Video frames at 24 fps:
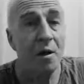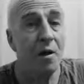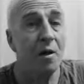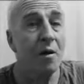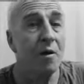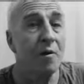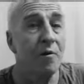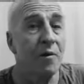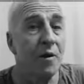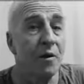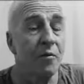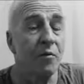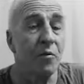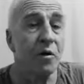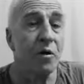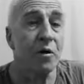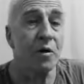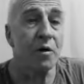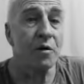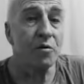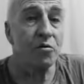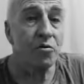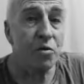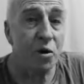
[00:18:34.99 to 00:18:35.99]
then we're
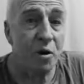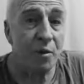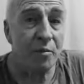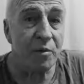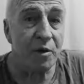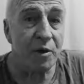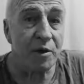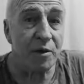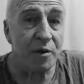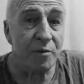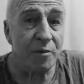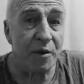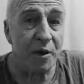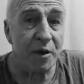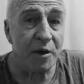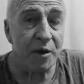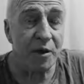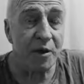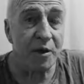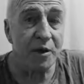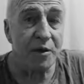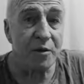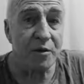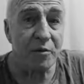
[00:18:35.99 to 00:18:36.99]
in trouble at the
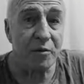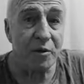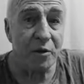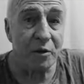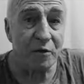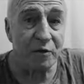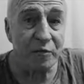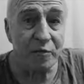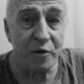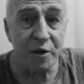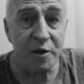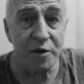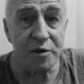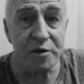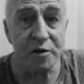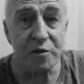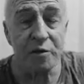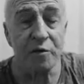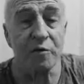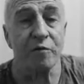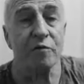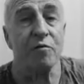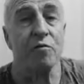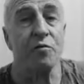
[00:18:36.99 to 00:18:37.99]
beginning in doing a Frenzel.
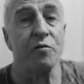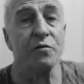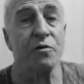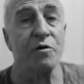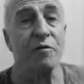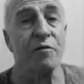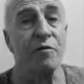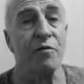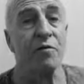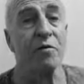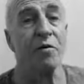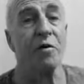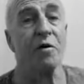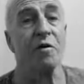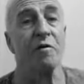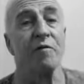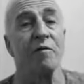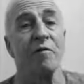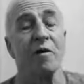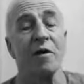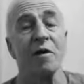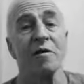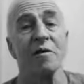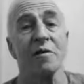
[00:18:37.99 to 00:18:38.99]
Of course, if you're an
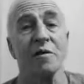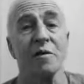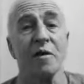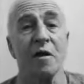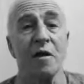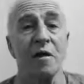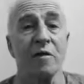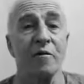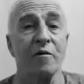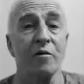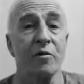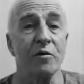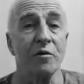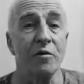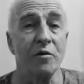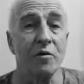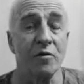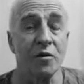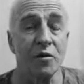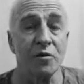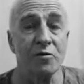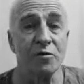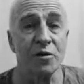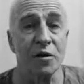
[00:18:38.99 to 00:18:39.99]
advanced diver and you're
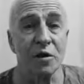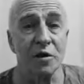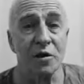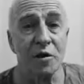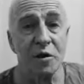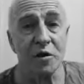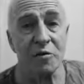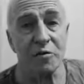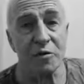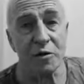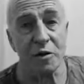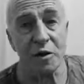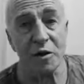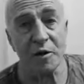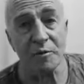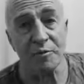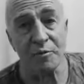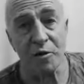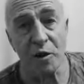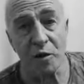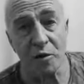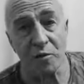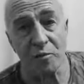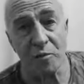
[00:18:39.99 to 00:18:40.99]
using a nose clip,
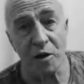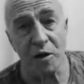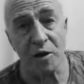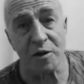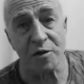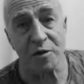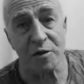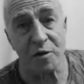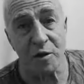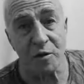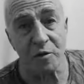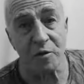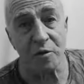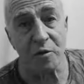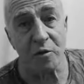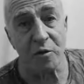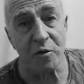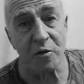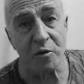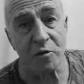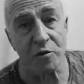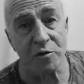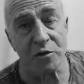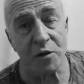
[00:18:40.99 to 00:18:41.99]
no mask, no
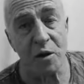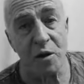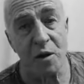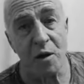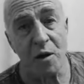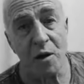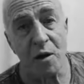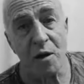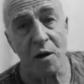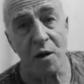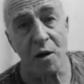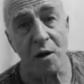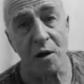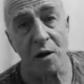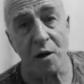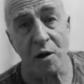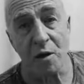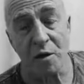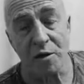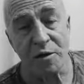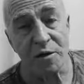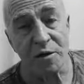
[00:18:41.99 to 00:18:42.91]
goggles, it's a